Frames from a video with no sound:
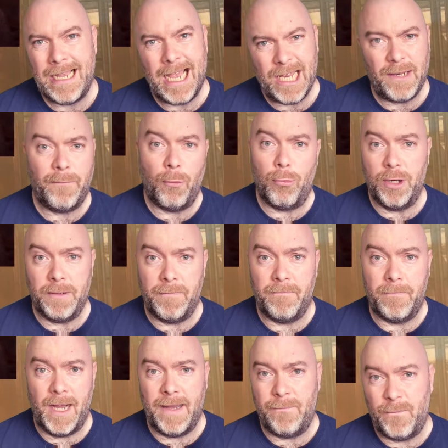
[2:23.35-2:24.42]
another one
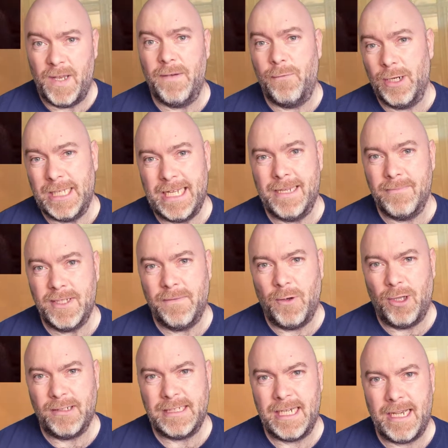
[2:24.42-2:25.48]
of my favourite games of
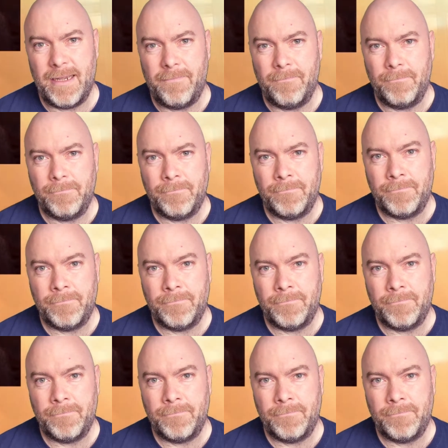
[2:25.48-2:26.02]
all time.